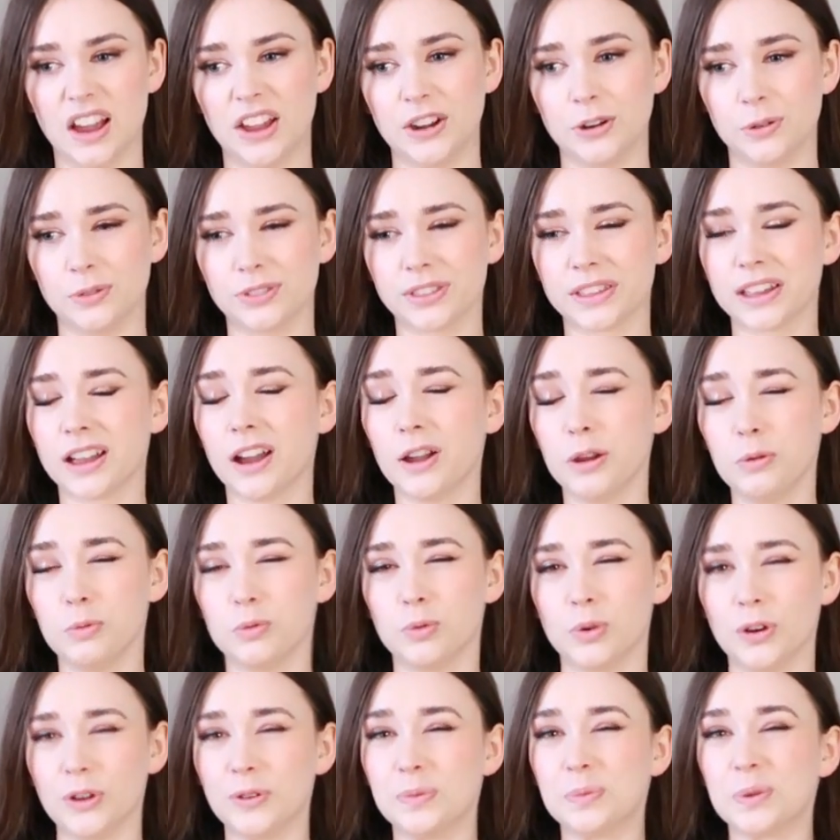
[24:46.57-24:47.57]
I don't think I
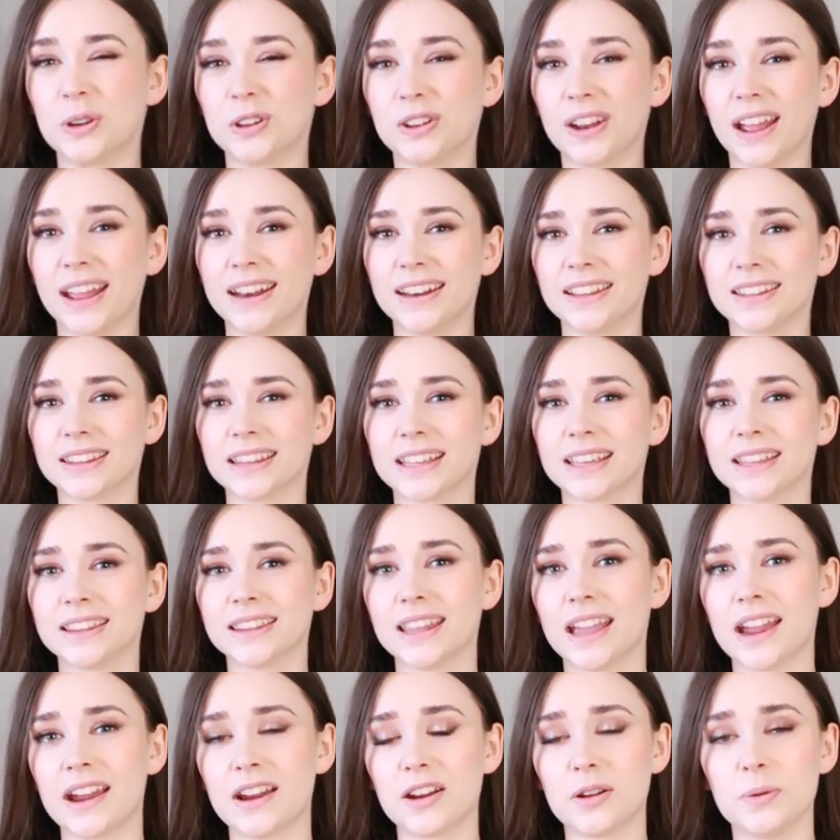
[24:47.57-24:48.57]
would put anything in
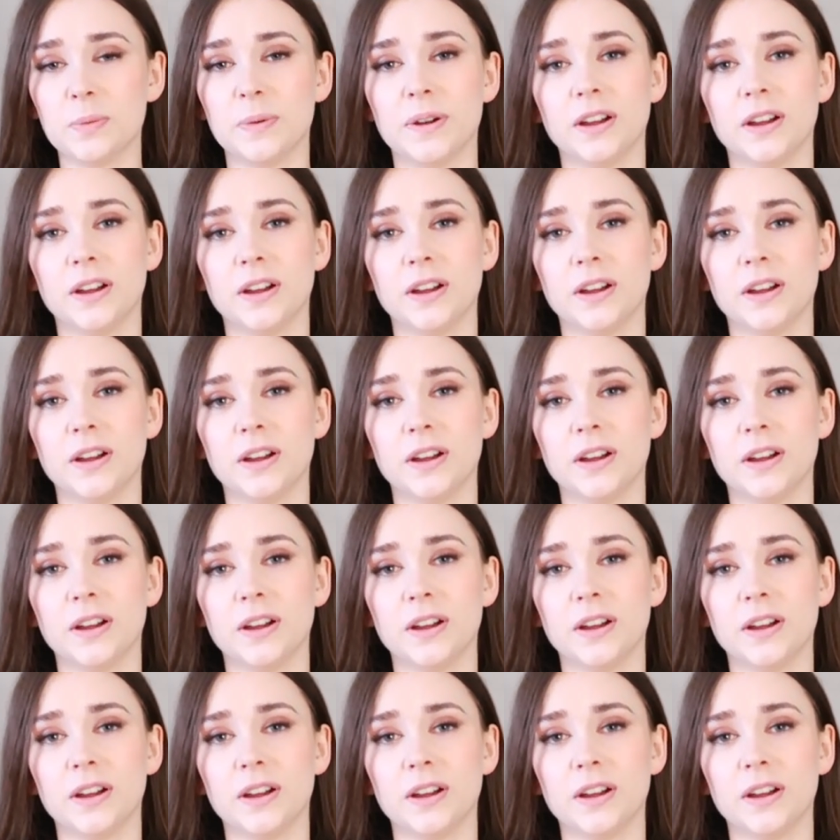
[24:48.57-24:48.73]
there,